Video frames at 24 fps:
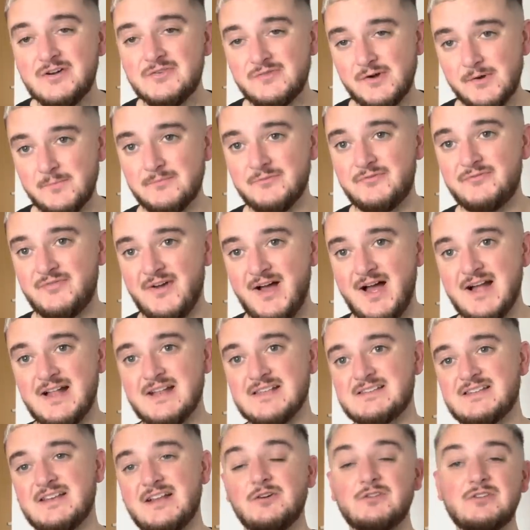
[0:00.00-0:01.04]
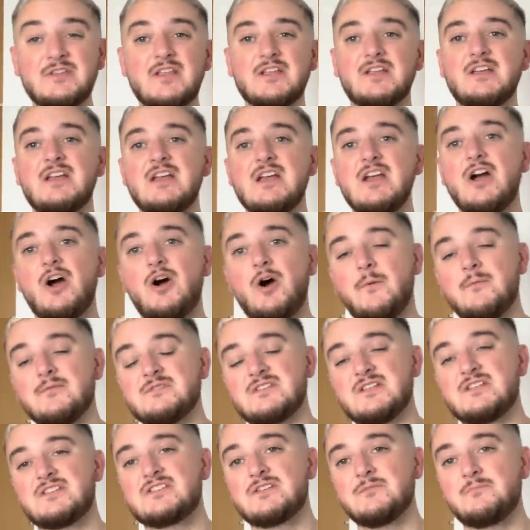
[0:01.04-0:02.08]
from fans. And all your
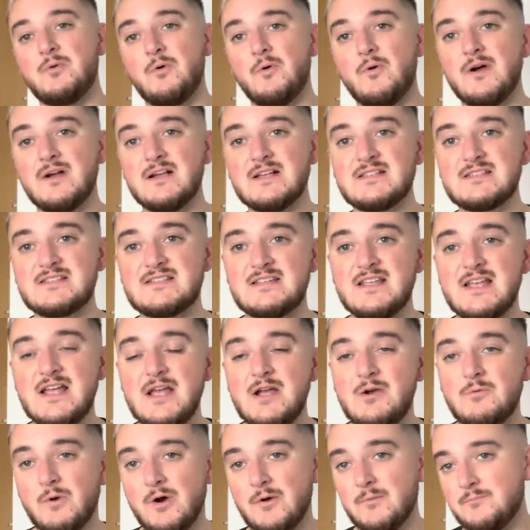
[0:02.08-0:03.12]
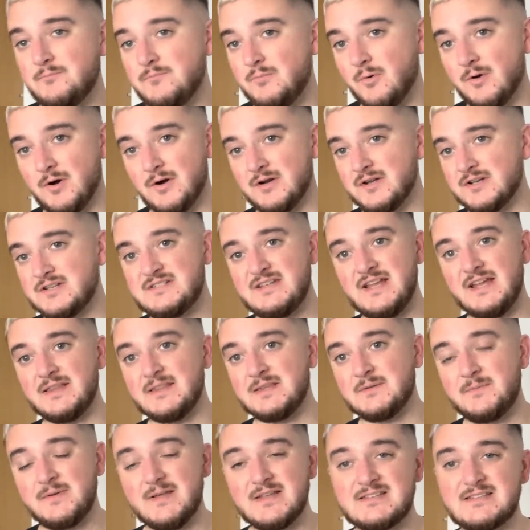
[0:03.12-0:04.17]
opposite supporters were taking
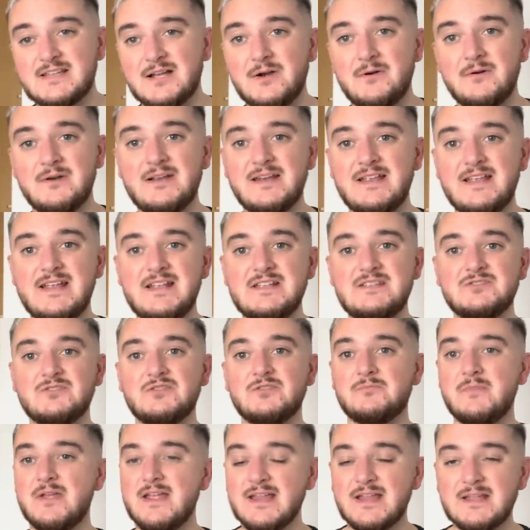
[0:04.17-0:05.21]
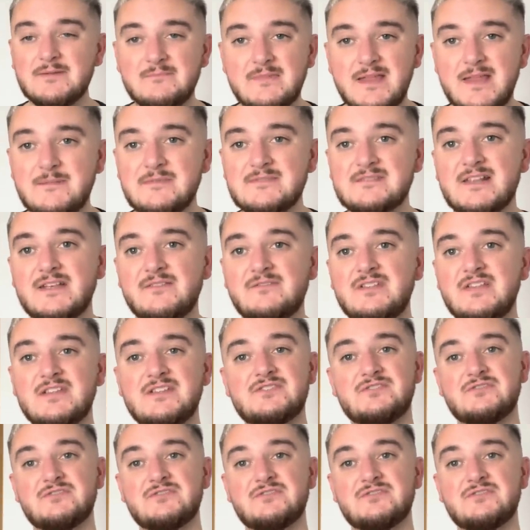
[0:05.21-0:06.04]
the piss out of Leeds, you know, making memes and everything.